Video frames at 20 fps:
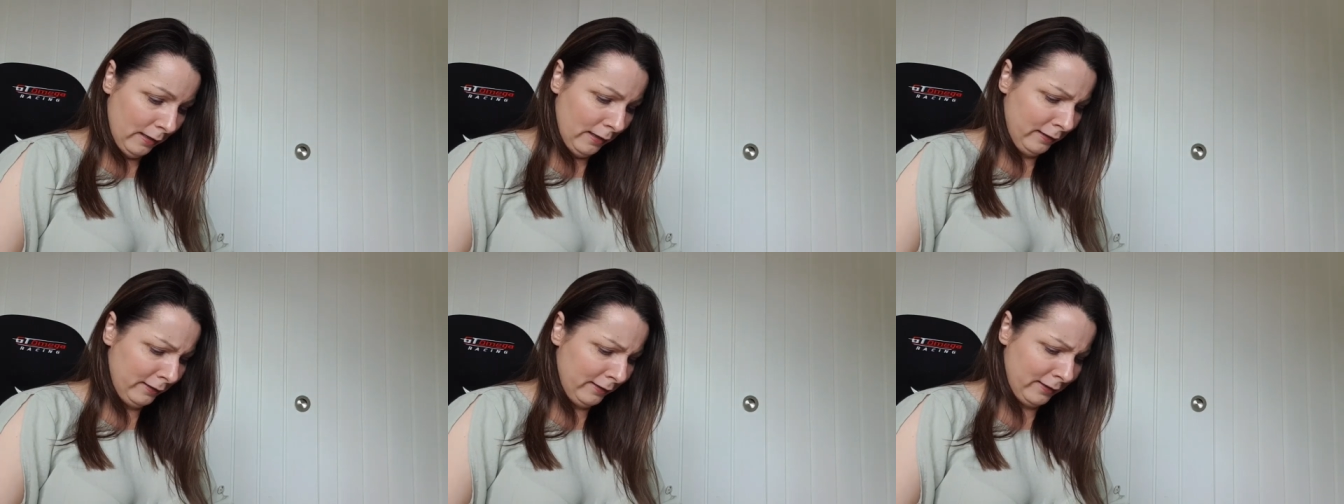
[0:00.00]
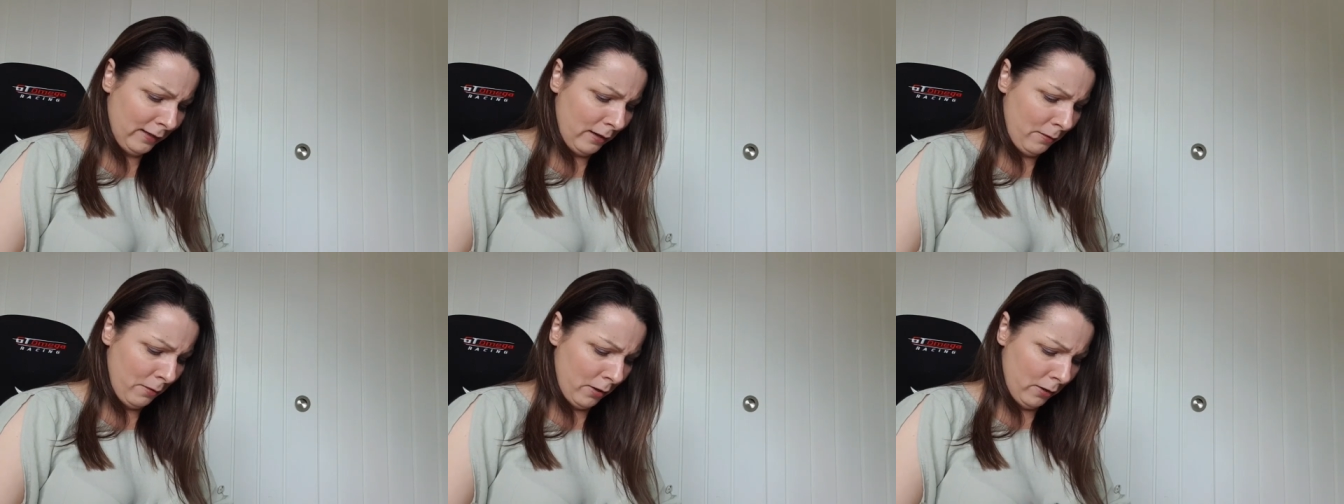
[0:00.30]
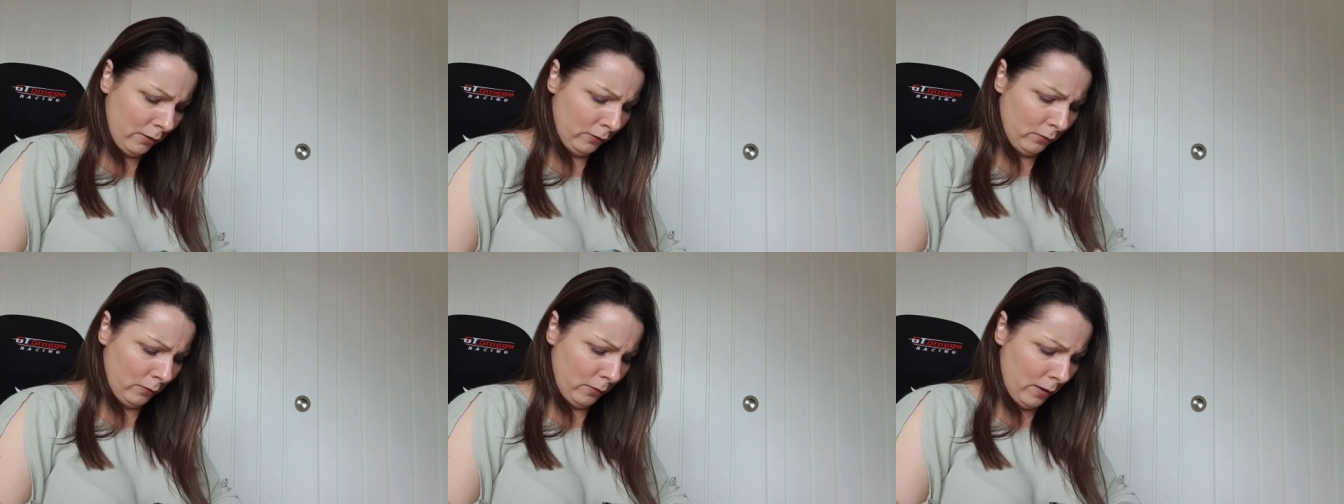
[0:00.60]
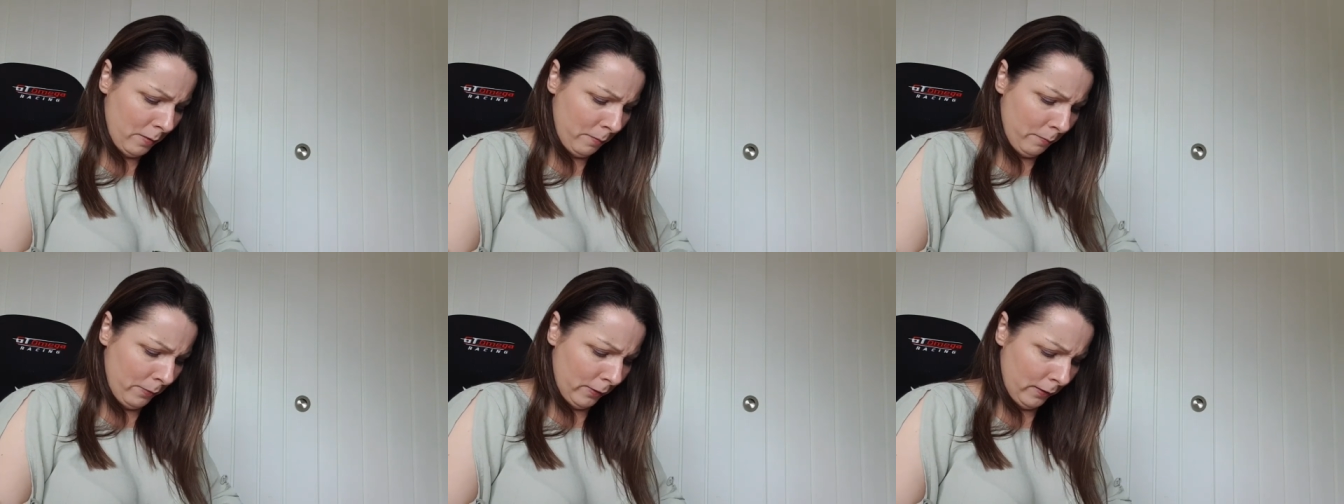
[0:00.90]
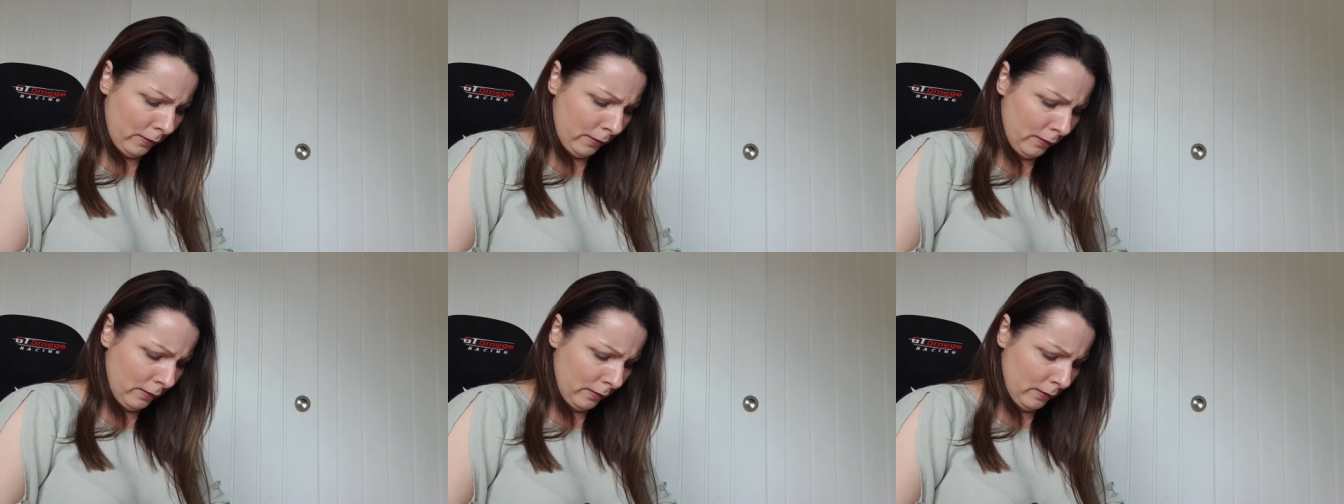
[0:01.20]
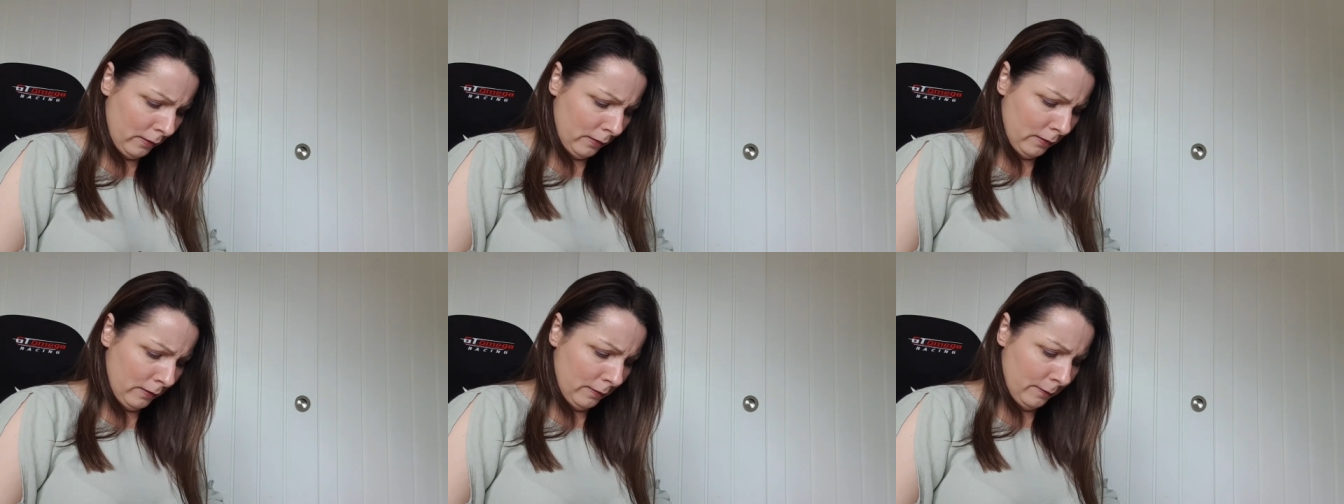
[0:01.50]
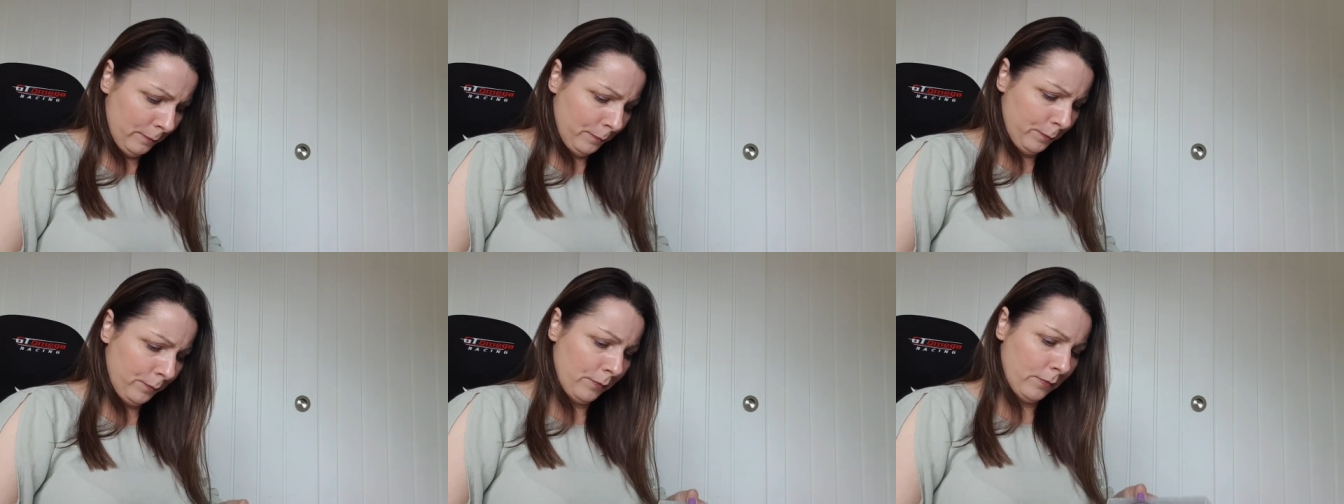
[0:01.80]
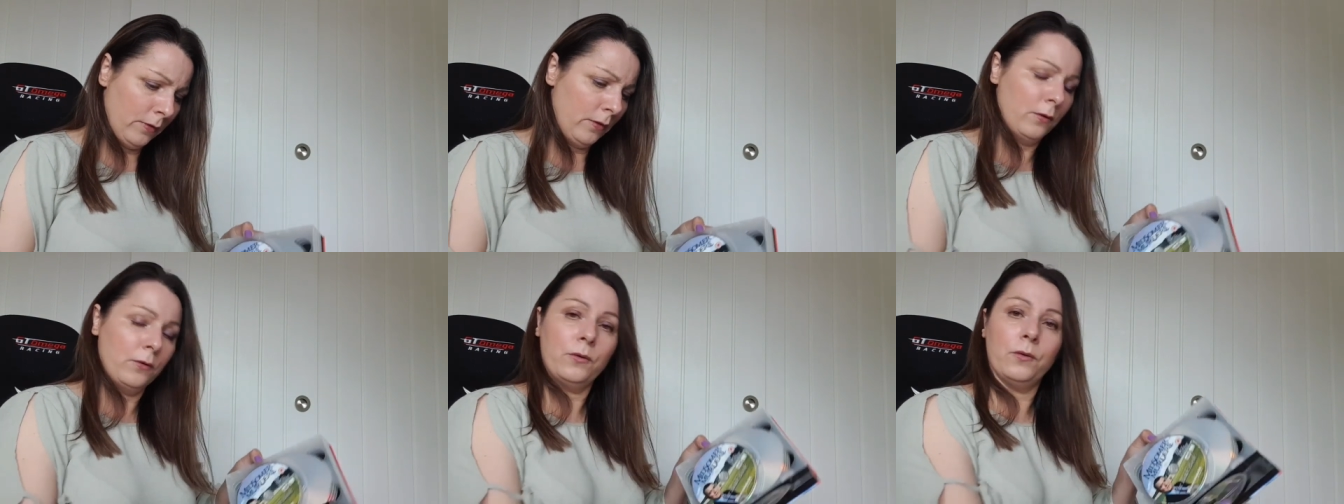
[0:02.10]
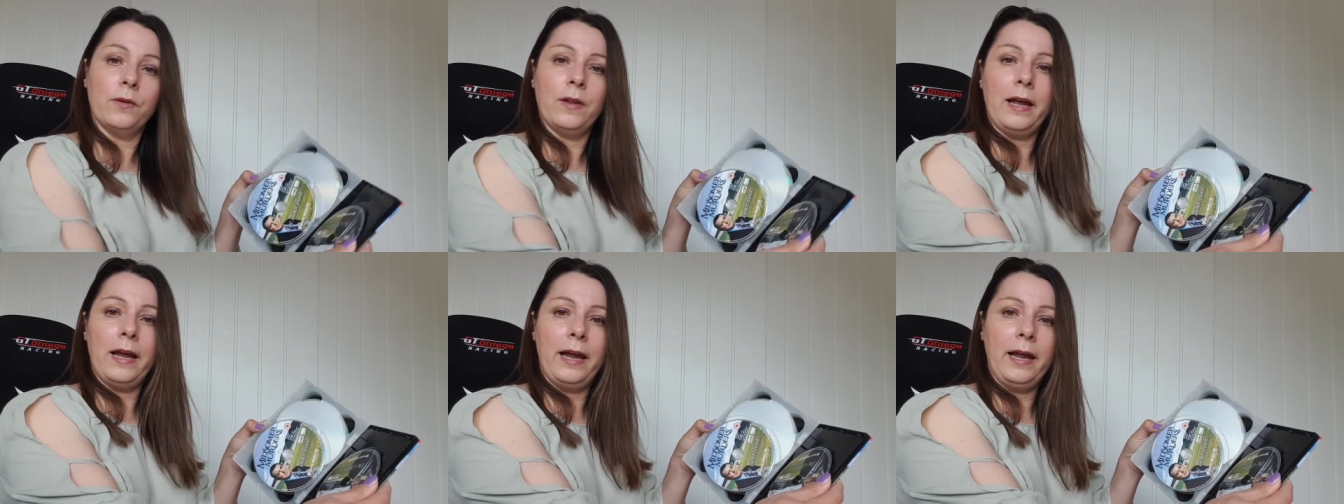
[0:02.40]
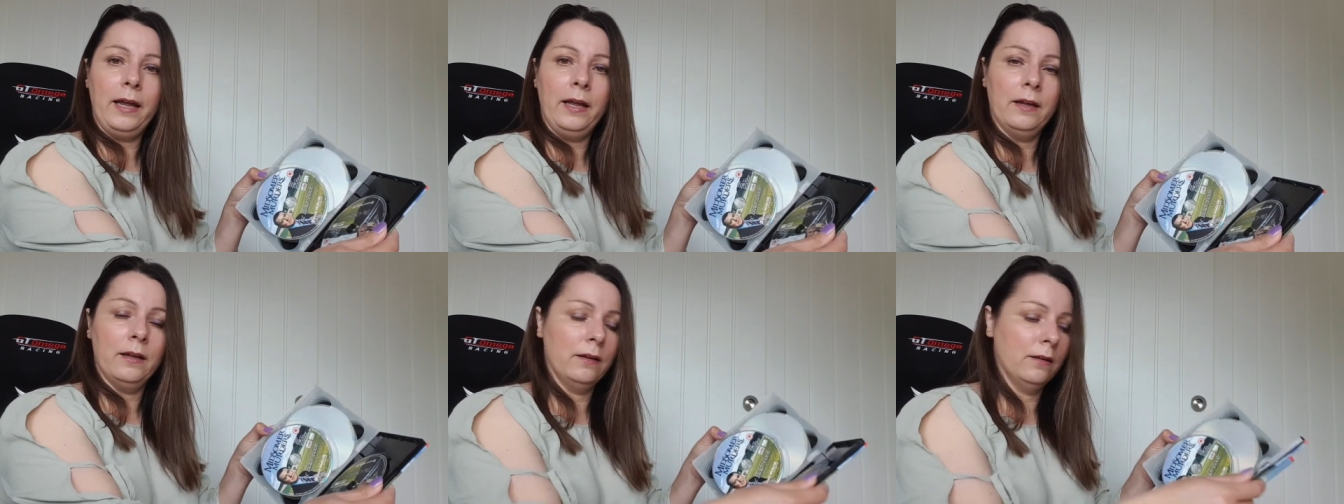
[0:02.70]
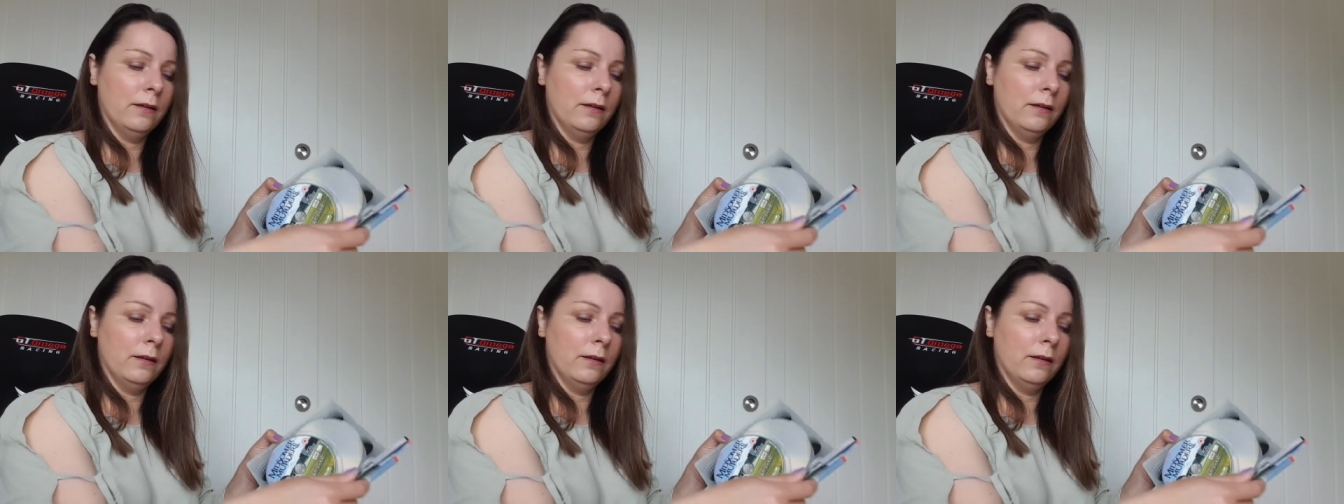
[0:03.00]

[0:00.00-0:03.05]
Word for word: It's so hard to open. They're all there.